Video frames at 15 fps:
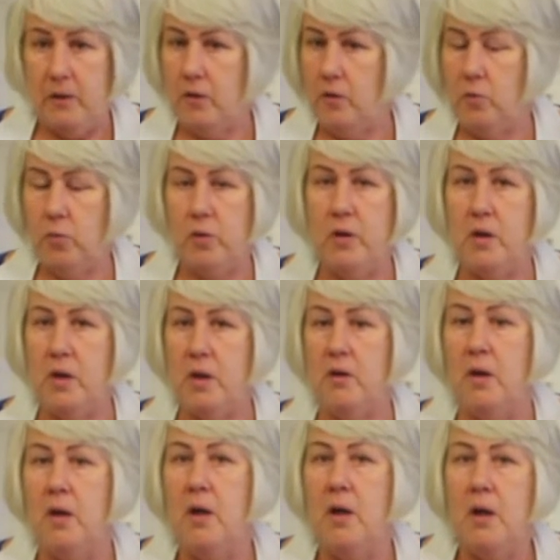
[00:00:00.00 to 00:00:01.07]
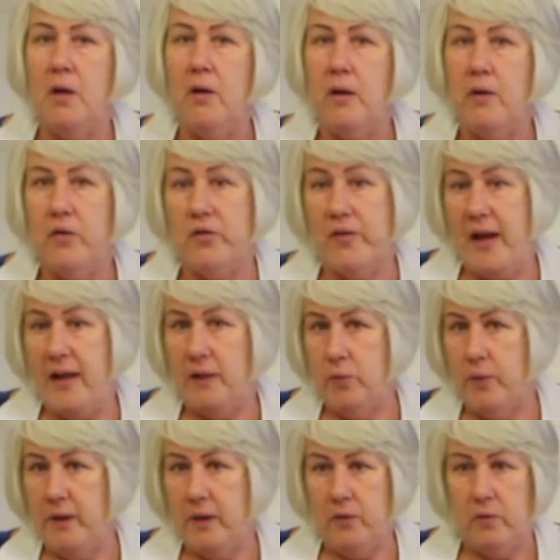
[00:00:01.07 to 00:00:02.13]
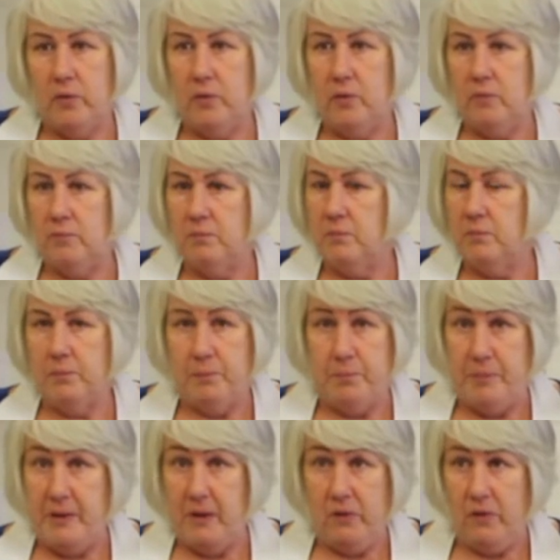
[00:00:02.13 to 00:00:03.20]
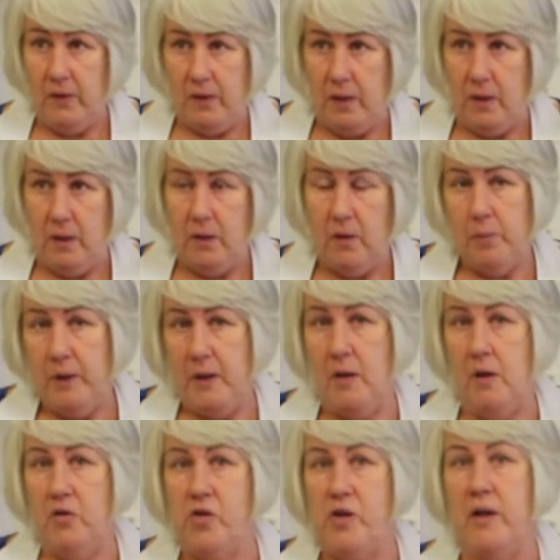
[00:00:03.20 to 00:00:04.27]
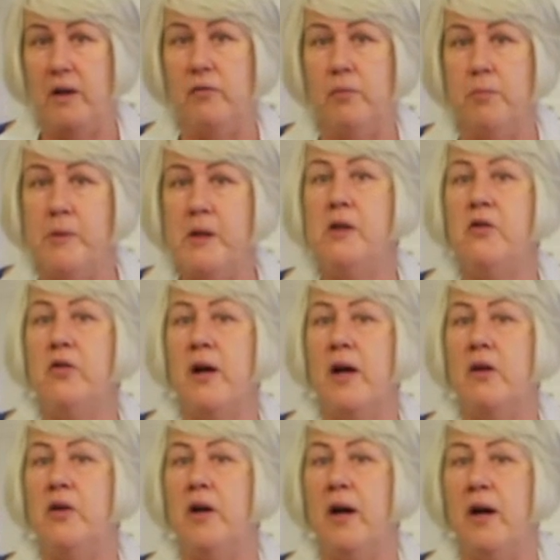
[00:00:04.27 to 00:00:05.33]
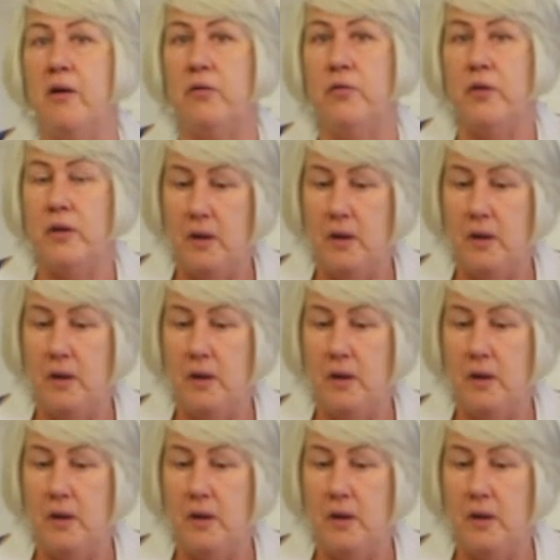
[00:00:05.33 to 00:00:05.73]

You would need salad with it, basically, because you have meat and you have